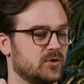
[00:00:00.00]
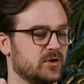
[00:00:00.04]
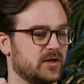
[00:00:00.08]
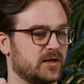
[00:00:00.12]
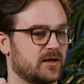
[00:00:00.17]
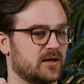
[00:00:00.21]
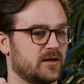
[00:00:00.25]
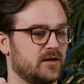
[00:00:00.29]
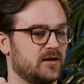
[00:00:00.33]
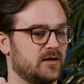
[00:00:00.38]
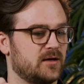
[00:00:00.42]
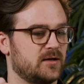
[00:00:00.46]

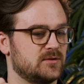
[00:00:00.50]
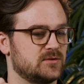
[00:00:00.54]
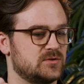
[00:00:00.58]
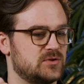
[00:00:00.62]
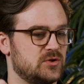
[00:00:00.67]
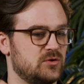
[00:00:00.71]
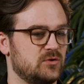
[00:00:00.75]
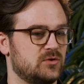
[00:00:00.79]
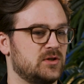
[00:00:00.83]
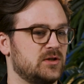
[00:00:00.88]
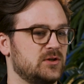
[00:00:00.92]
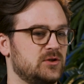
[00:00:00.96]
Like, do
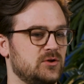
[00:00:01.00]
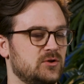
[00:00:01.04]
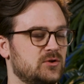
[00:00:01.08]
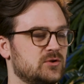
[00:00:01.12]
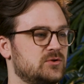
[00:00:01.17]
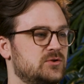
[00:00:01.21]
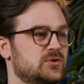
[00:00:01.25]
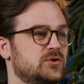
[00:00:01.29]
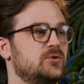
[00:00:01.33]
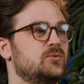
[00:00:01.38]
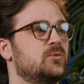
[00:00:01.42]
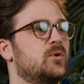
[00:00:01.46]
you think you
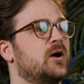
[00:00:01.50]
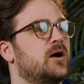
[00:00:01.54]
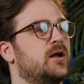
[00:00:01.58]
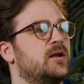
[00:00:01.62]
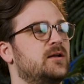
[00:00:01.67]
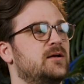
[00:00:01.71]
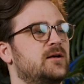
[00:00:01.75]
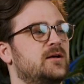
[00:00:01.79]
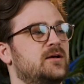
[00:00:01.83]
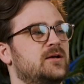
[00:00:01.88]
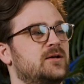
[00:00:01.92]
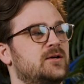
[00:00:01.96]
could do
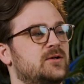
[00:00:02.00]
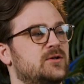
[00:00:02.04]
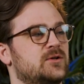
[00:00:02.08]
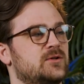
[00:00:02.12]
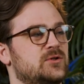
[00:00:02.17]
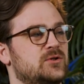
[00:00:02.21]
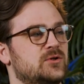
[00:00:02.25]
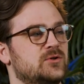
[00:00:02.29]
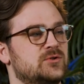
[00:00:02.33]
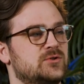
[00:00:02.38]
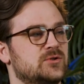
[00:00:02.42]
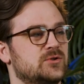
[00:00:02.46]
what
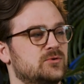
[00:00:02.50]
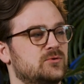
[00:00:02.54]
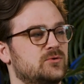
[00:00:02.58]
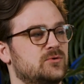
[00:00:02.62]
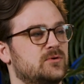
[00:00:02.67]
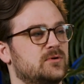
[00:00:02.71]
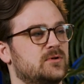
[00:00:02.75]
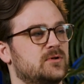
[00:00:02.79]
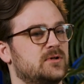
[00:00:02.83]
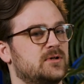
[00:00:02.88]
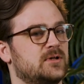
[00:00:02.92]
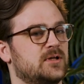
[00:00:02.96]
you
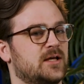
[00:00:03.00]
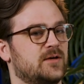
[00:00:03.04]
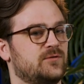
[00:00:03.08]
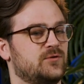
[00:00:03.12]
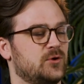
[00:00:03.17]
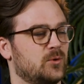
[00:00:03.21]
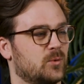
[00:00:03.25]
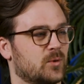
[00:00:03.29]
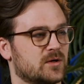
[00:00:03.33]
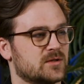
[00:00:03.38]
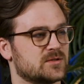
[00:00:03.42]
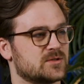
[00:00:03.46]
do if
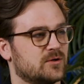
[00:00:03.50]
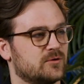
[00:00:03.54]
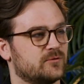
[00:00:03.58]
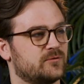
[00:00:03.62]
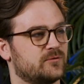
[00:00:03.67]
you weren't so